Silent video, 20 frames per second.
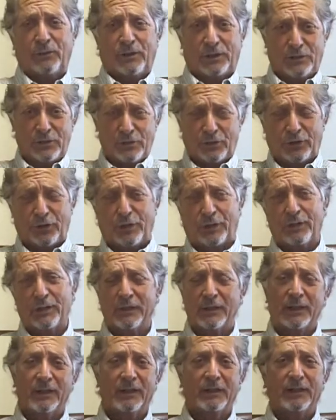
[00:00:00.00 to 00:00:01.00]
we
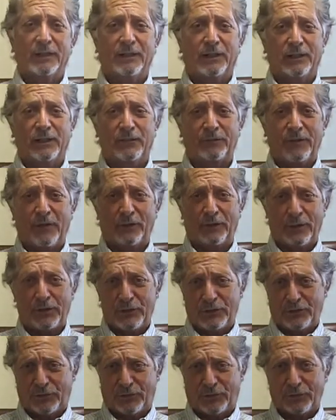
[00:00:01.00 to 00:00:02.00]
engineer
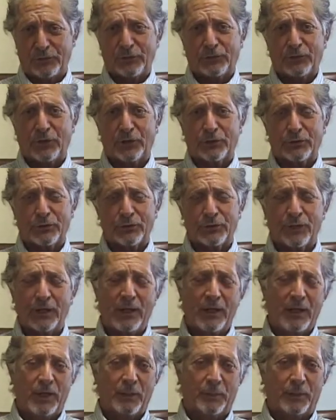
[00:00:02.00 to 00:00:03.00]
foundations for new structures,
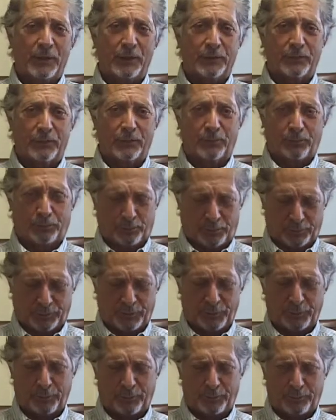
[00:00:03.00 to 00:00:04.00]
but
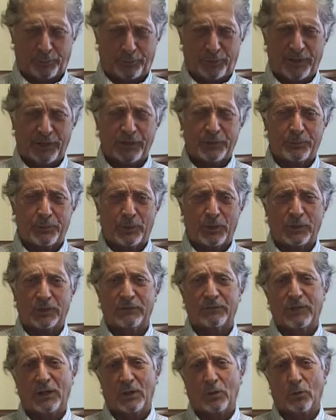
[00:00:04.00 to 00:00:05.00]
the biggest
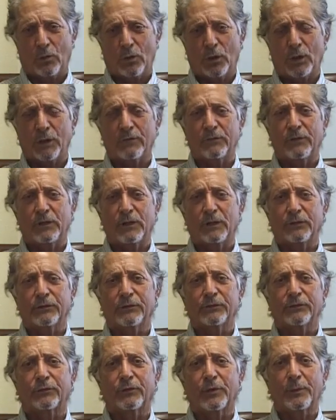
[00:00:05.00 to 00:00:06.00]
bulk of our work
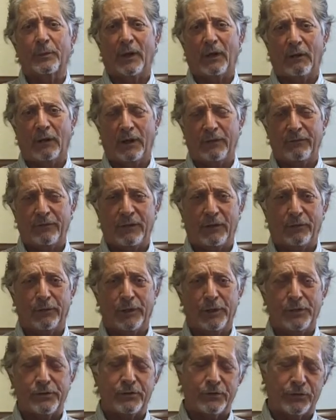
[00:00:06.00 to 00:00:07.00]
involves repairing
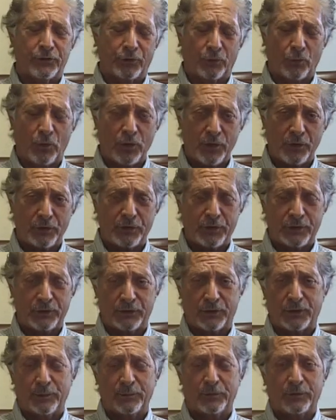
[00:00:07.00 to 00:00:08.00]
foundations. And one of the
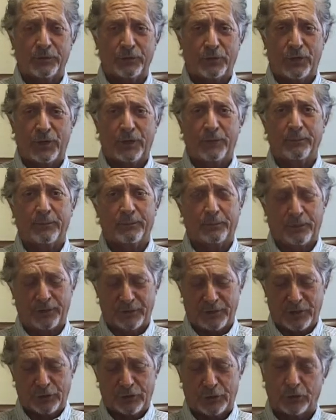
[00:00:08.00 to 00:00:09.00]
things that I'm going to try to
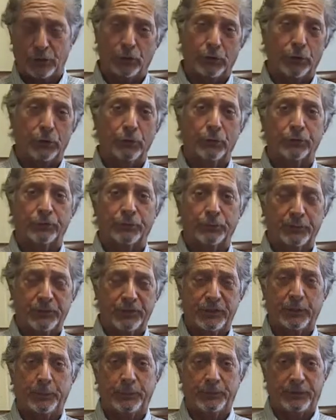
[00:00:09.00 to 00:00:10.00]
present to you is some
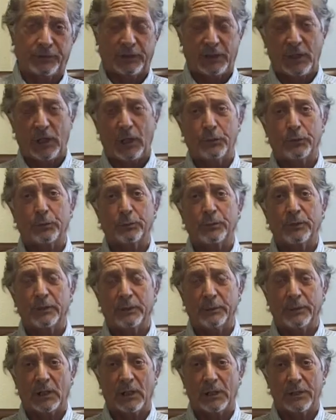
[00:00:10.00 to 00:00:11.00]
tips to how to
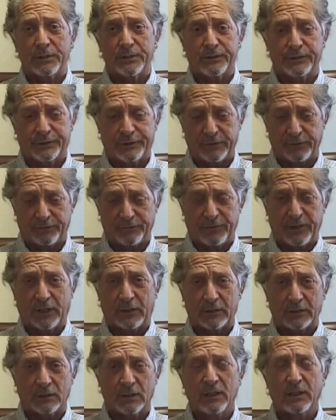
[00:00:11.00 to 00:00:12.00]
minimize the
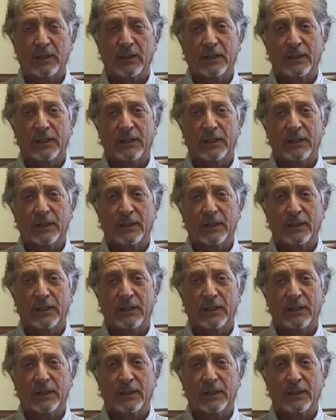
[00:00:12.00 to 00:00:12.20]
effects